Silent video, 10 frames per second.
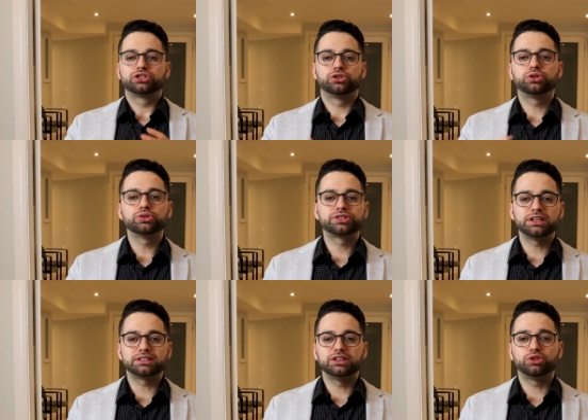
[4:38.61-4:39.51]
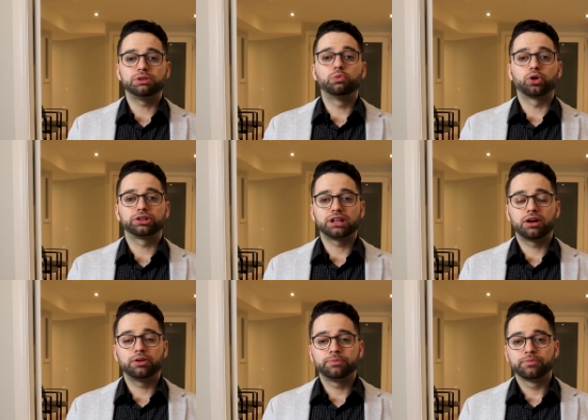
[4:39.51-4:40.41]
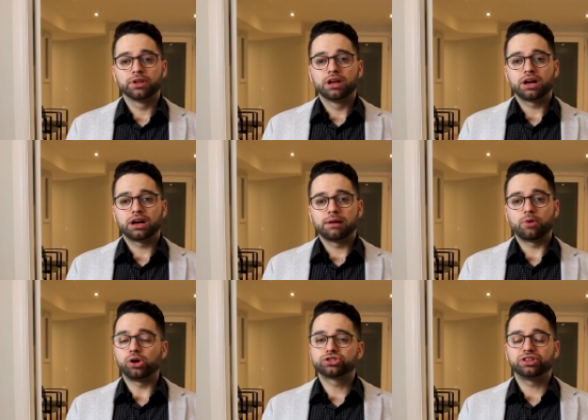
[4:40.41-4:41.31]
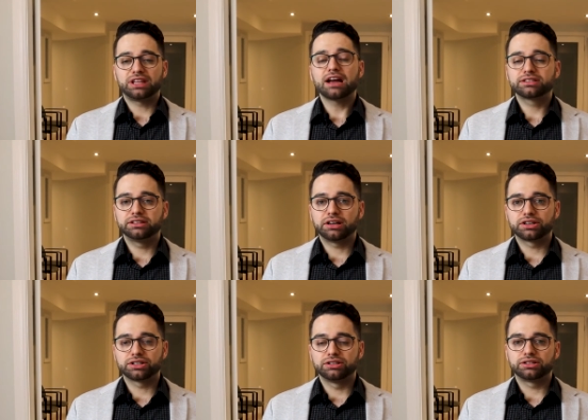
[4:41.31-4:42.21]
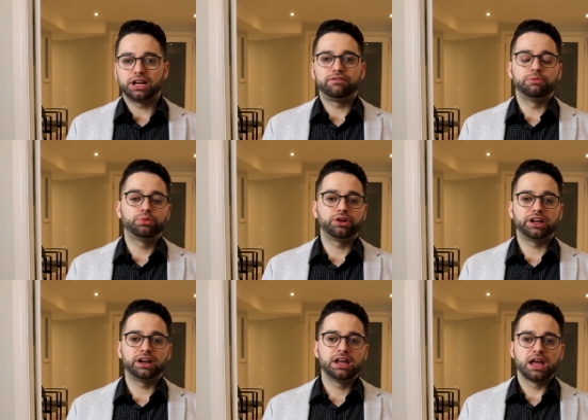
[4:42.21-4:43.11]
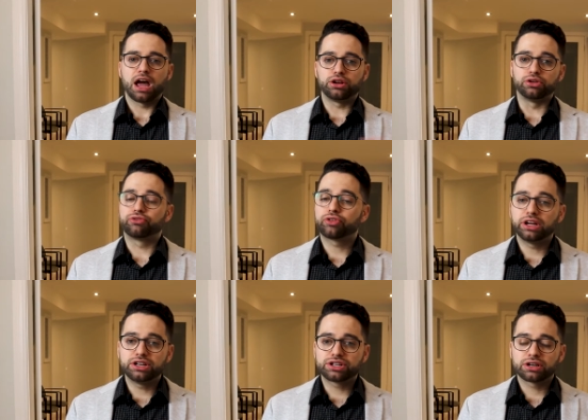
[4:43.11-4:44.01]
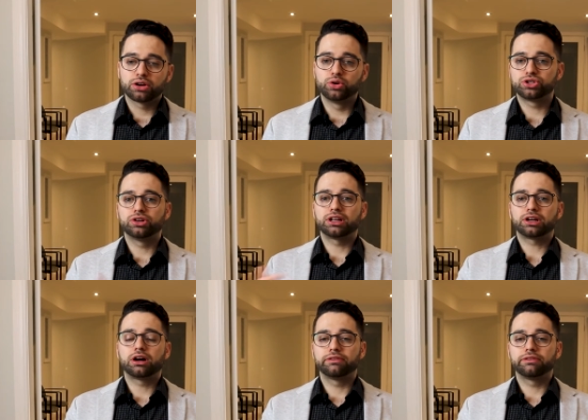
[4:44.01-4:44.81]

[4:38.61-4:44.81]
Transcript: So those things need to be worked out. Also, the tax deductions. If you put in a new fridge, who's going to